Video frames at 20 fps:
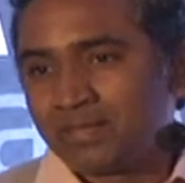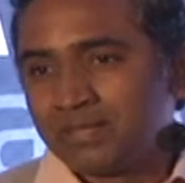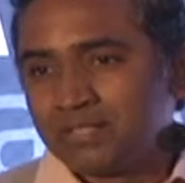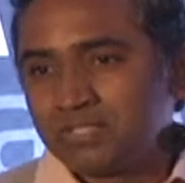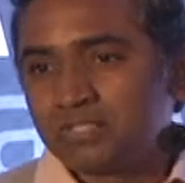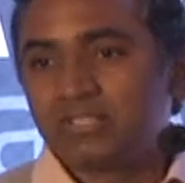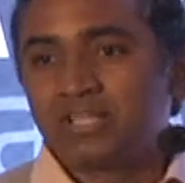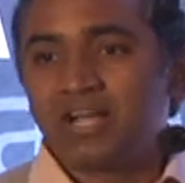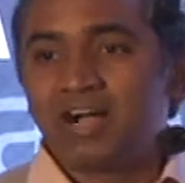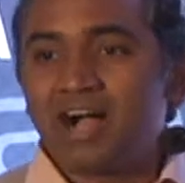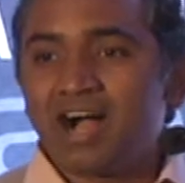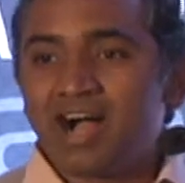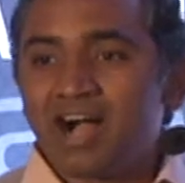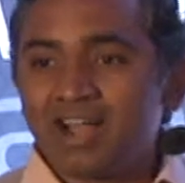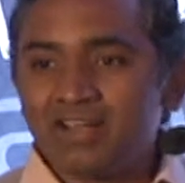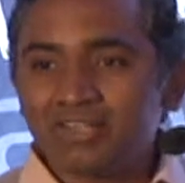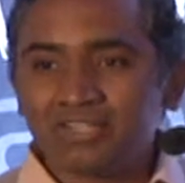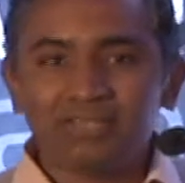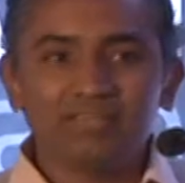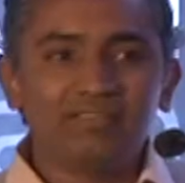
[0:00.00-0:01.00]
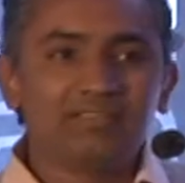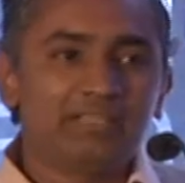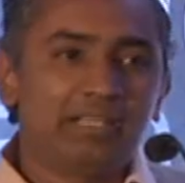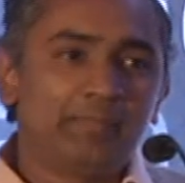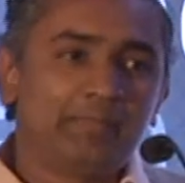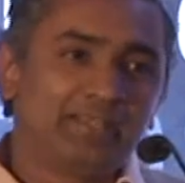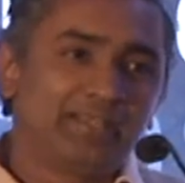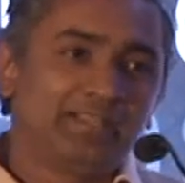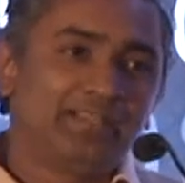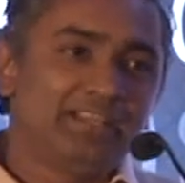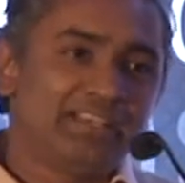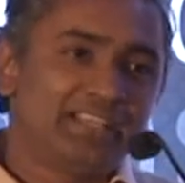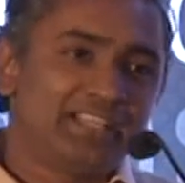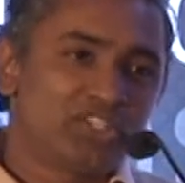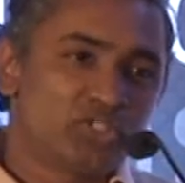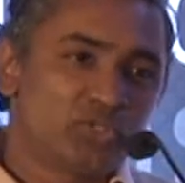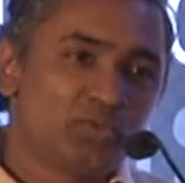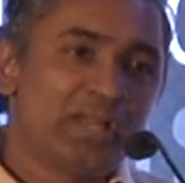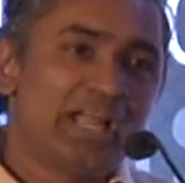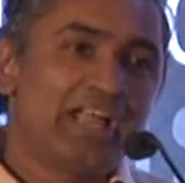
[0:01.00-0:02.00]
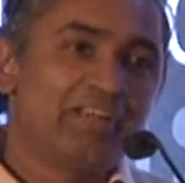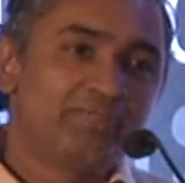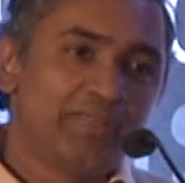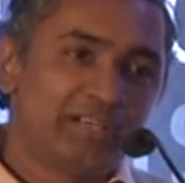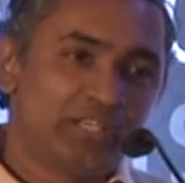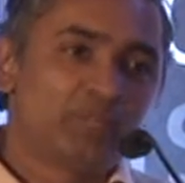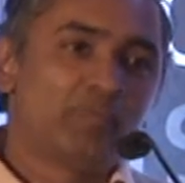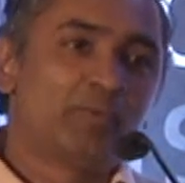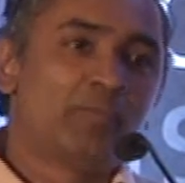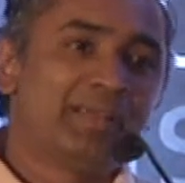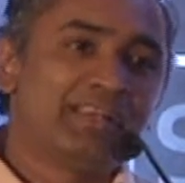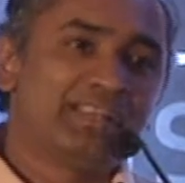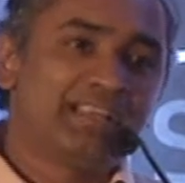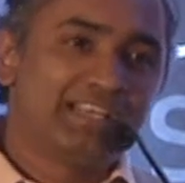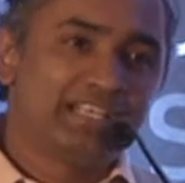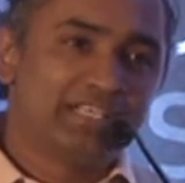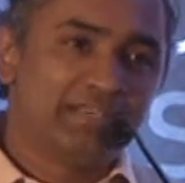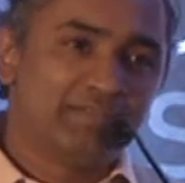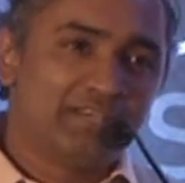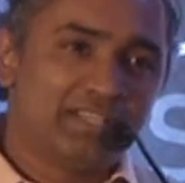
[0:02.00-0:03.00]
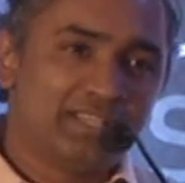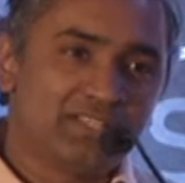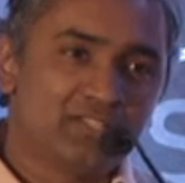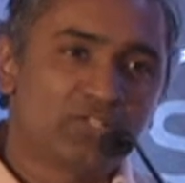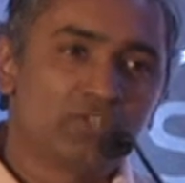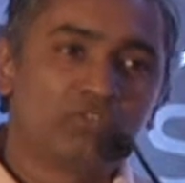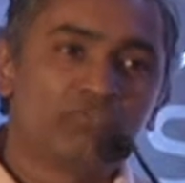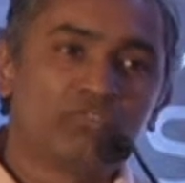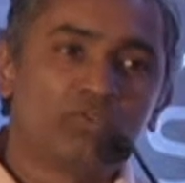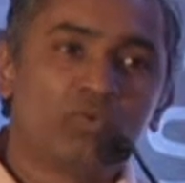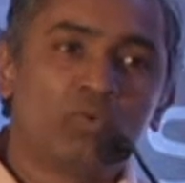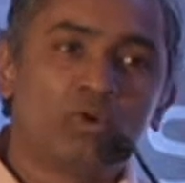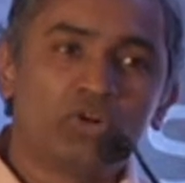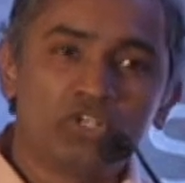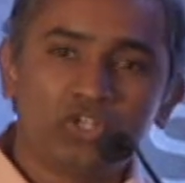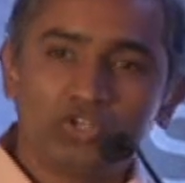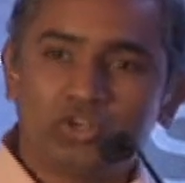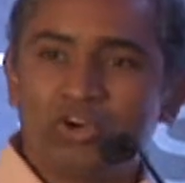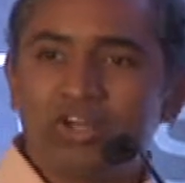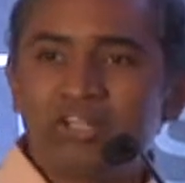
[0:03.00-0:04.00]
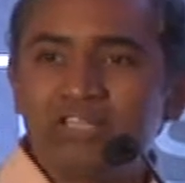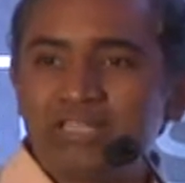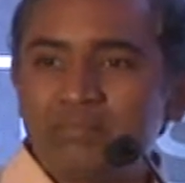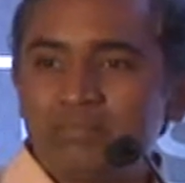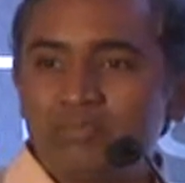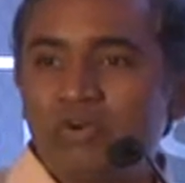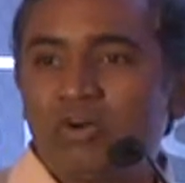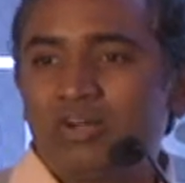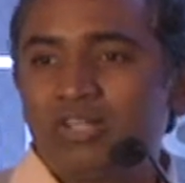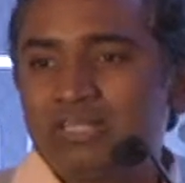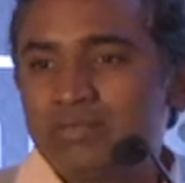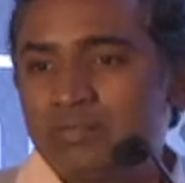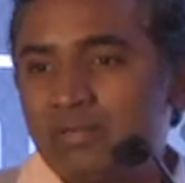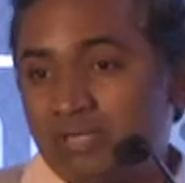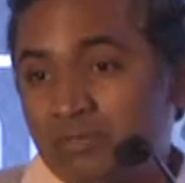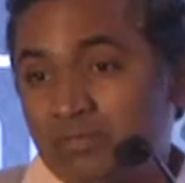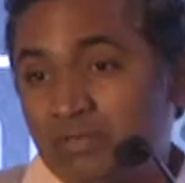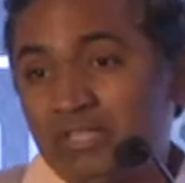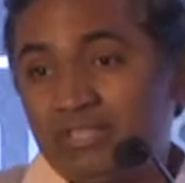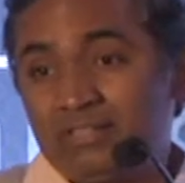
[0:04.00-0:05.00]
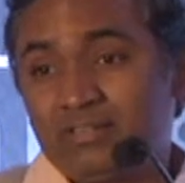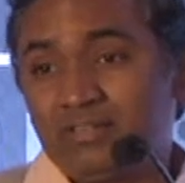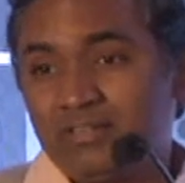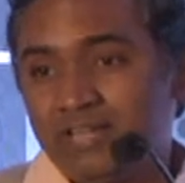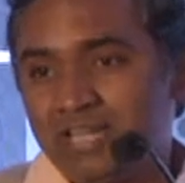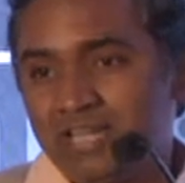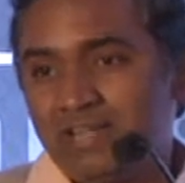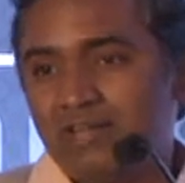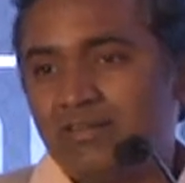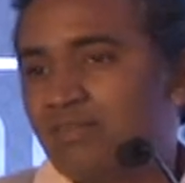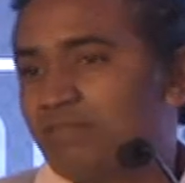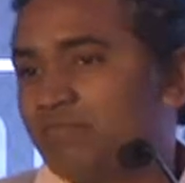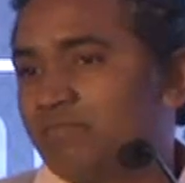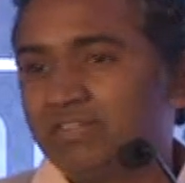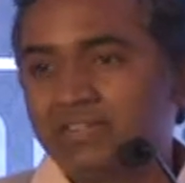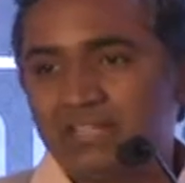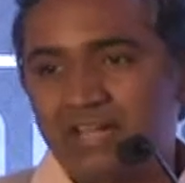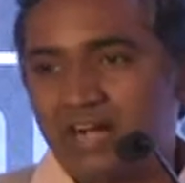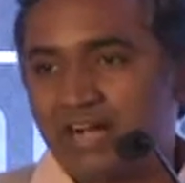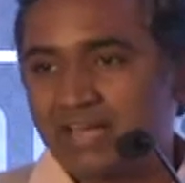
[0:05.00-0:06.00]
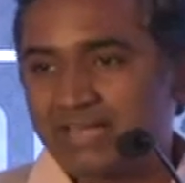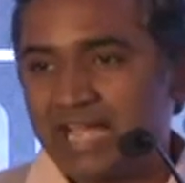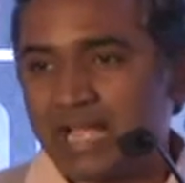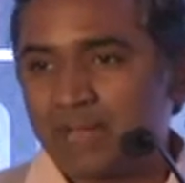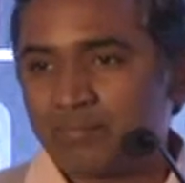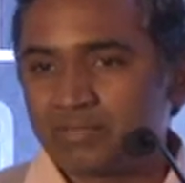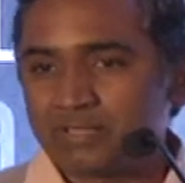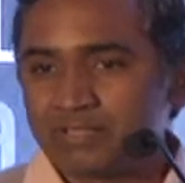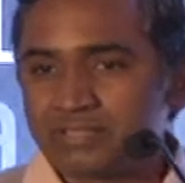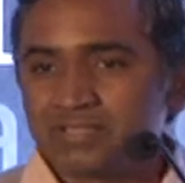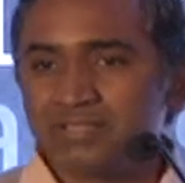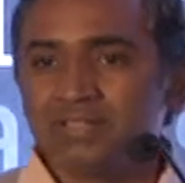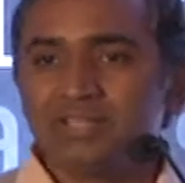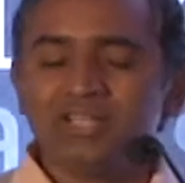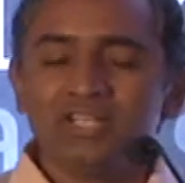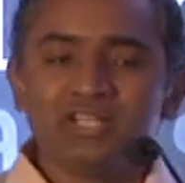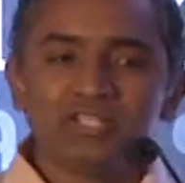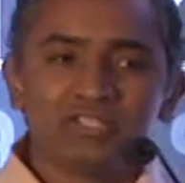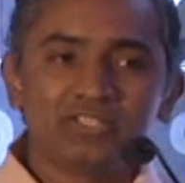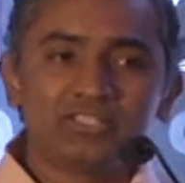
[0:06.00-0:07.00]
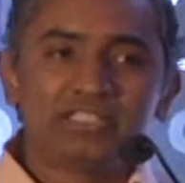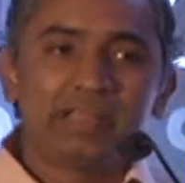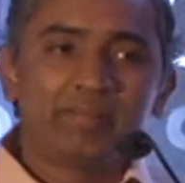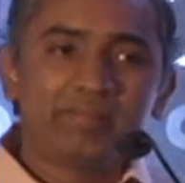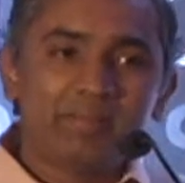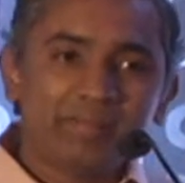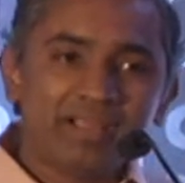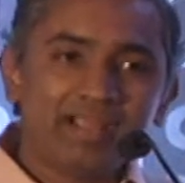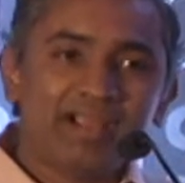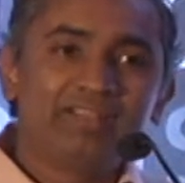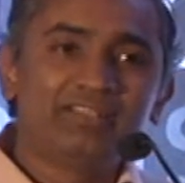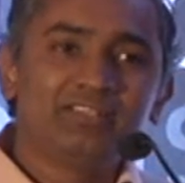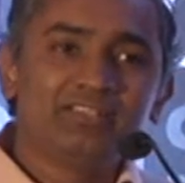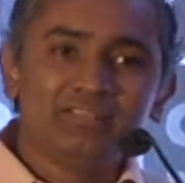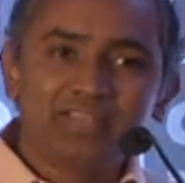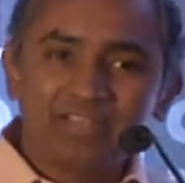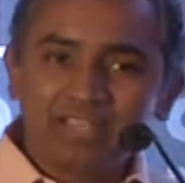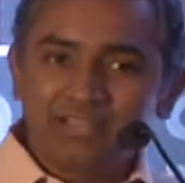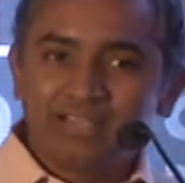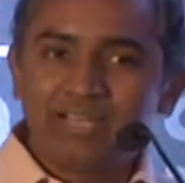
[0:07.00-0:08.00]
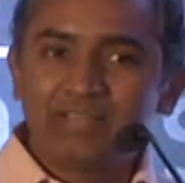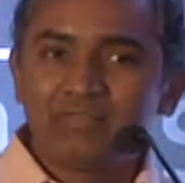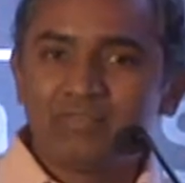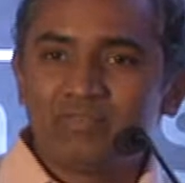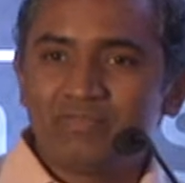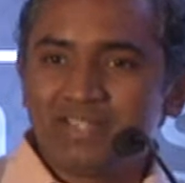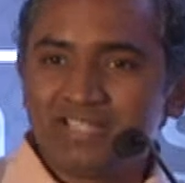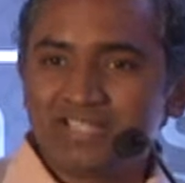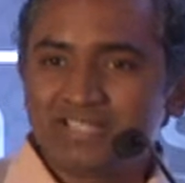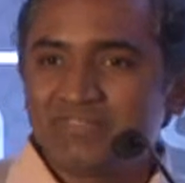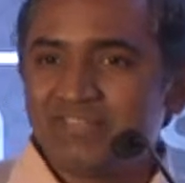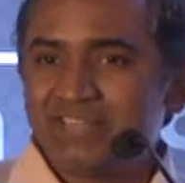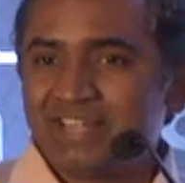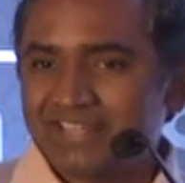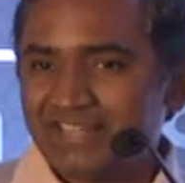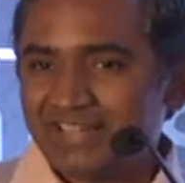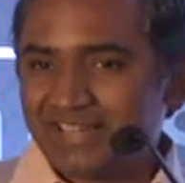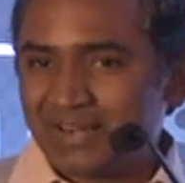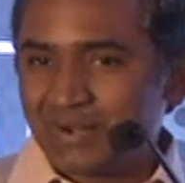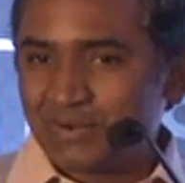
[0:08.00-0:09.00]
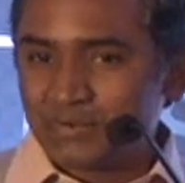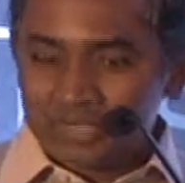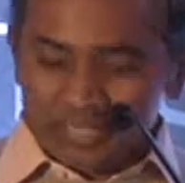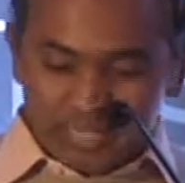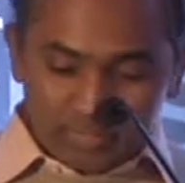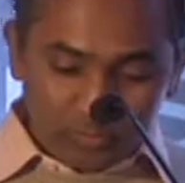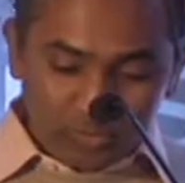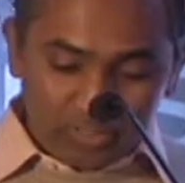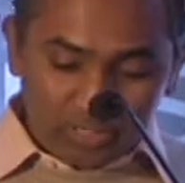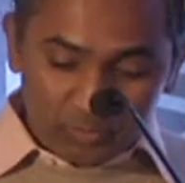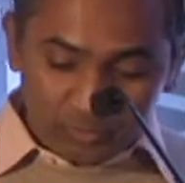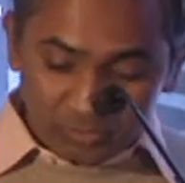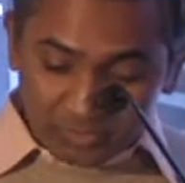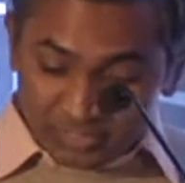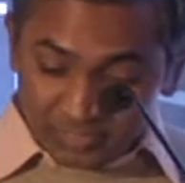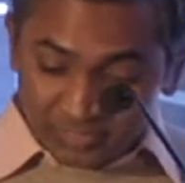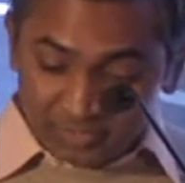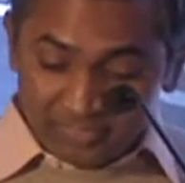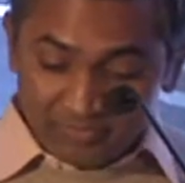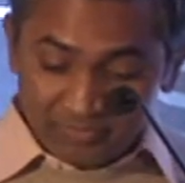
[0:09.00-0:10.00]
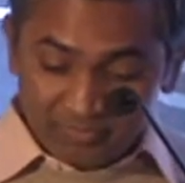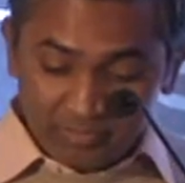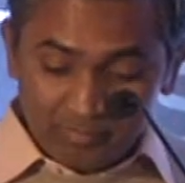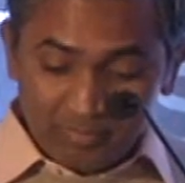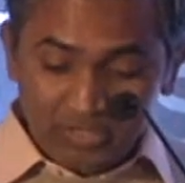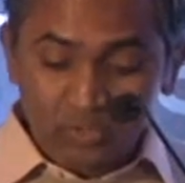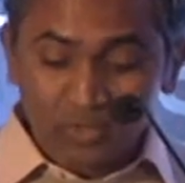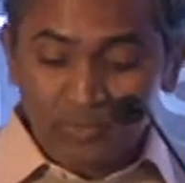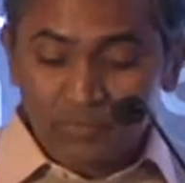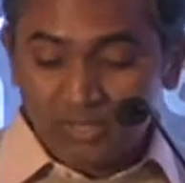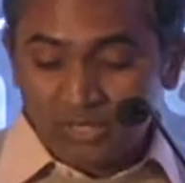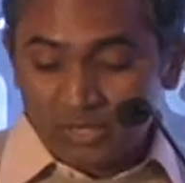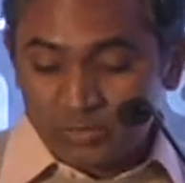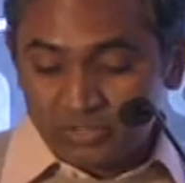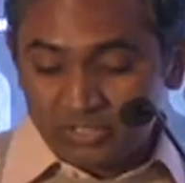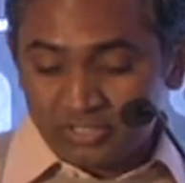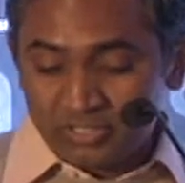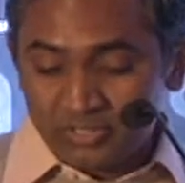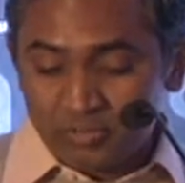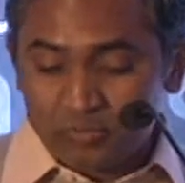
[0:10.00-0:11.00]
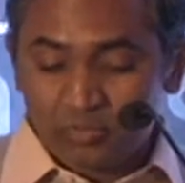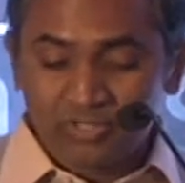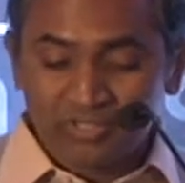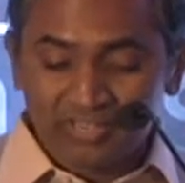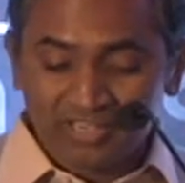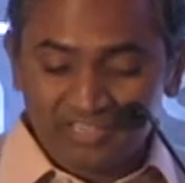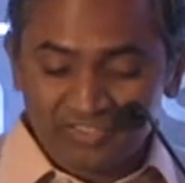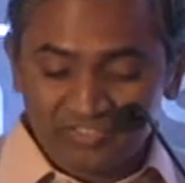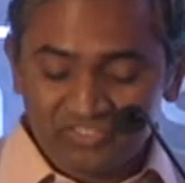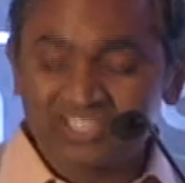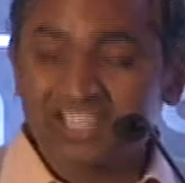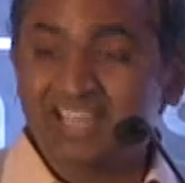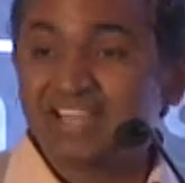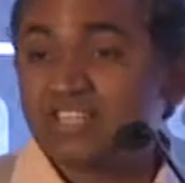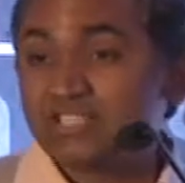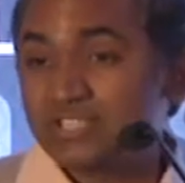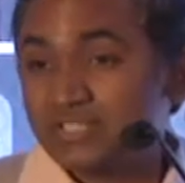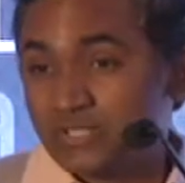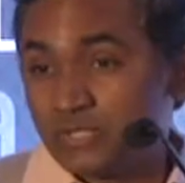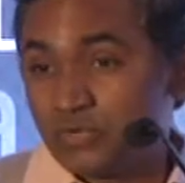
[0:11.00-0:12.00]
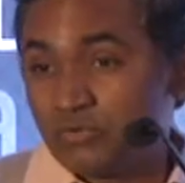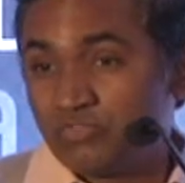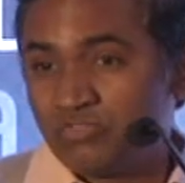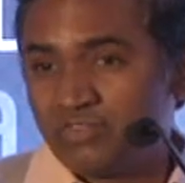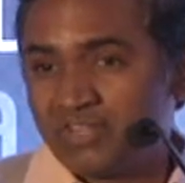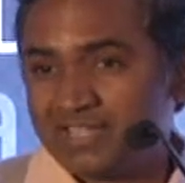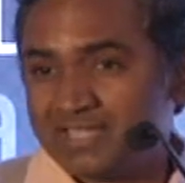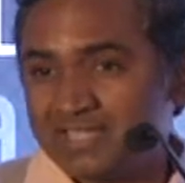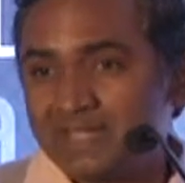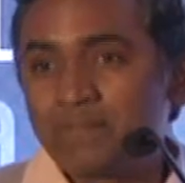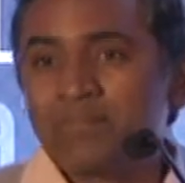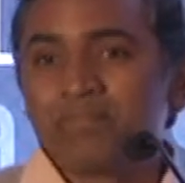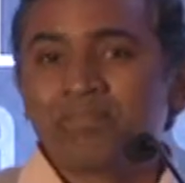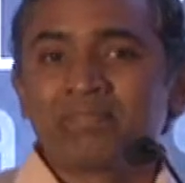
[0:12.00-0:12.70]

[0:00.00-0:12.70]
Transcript: So the haat typically tends to have better mobile connectivity. So if you want to call them, call them at a particular day uh, when the haat happens. So there may be other very clever ways of getting around it. I would love to hear them from you. I would love to hear what kind of challenges you face.